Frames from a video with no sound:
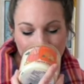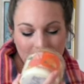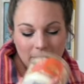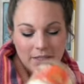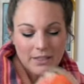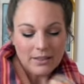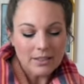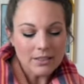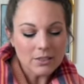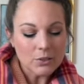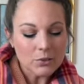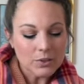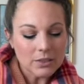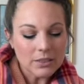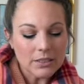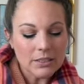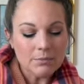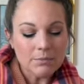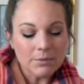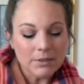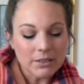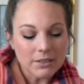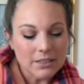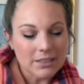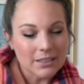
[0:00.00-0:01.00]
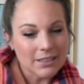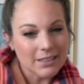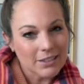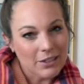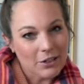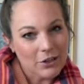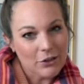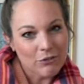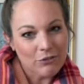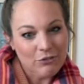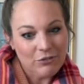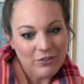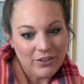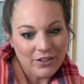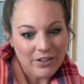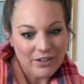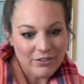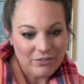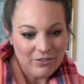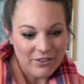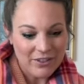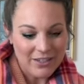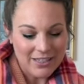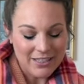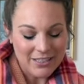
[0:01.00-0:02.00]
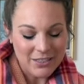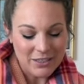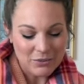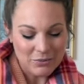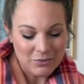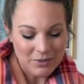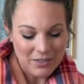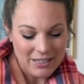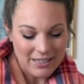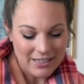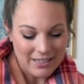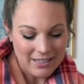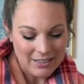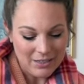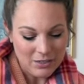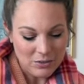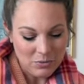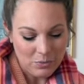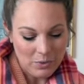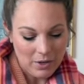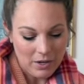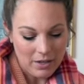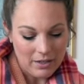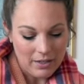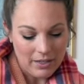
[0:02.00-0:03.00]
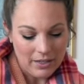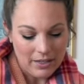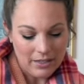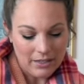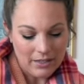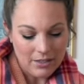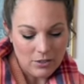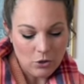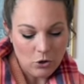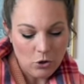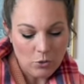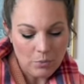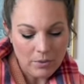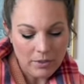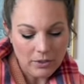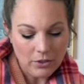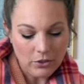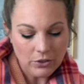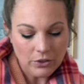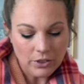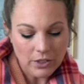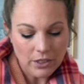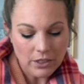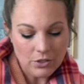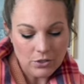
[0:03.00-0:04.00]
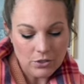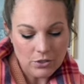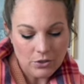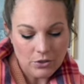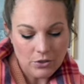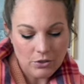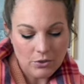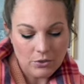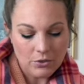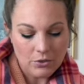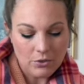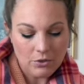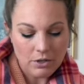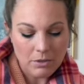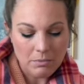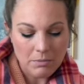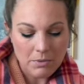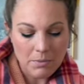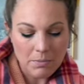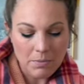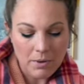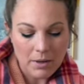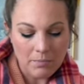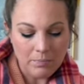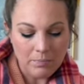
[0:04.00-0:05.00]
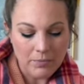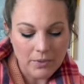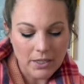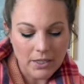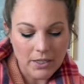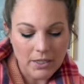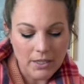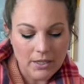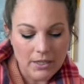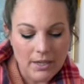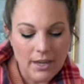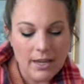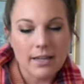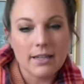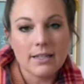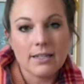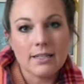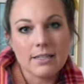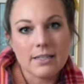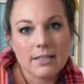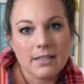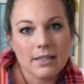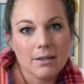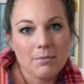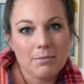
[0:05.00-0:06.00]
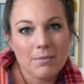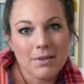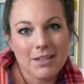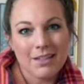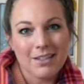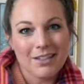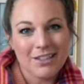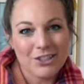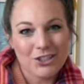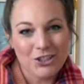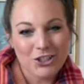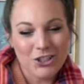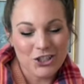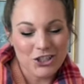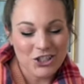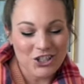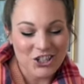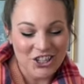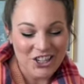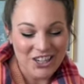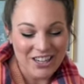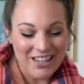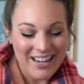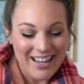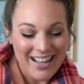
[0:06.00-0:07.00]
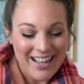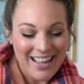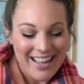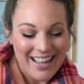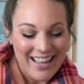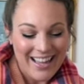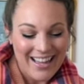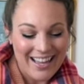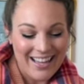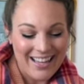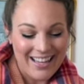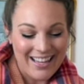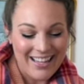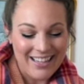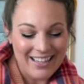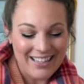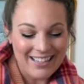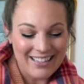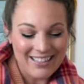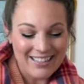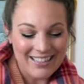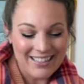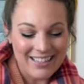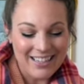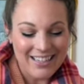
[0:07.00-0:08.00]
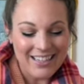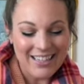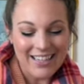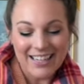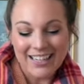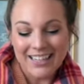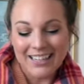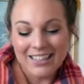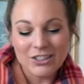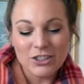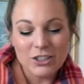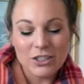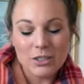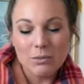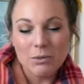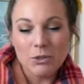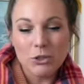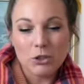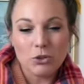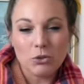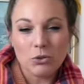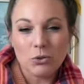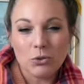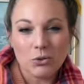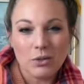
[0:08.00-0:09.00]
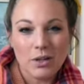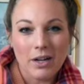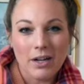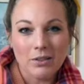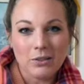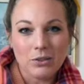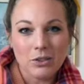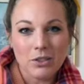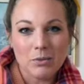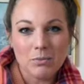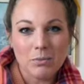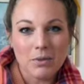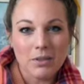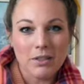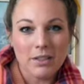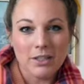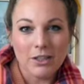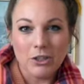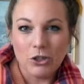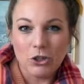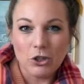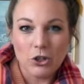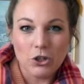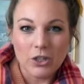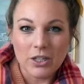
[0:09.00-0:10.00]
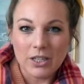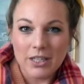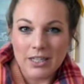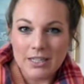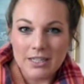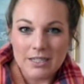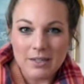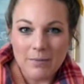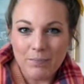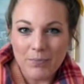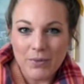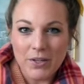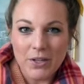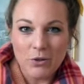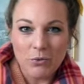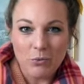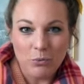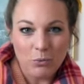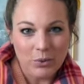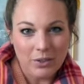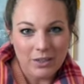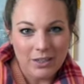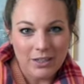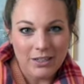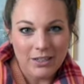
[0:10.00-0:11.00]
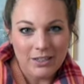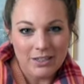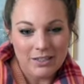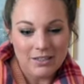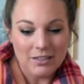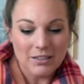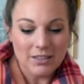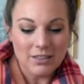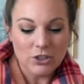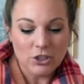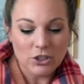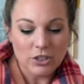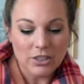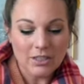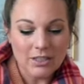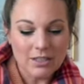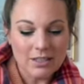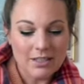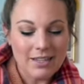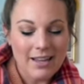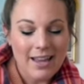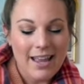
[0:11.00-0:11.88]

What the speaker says: This one smells very, very sweet as well. It is homemade cookie dough, creamy pumpkin, and cinnamon sugar. And again, it just makes your whole house smell like you're cooking something really delicious.